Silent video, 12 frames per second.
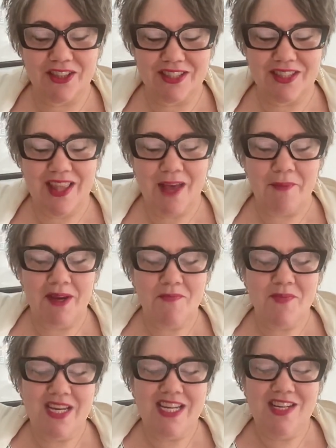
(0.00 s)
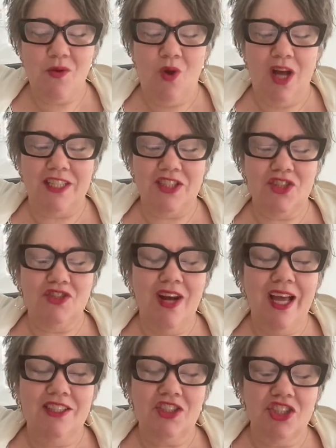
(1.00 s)
So that might mean you want to
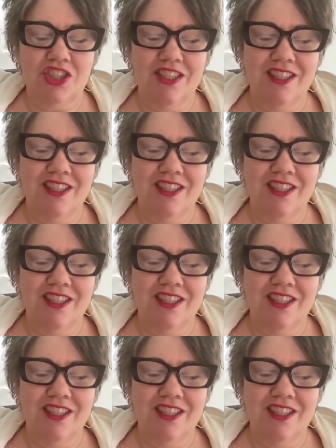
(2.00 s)
stretch,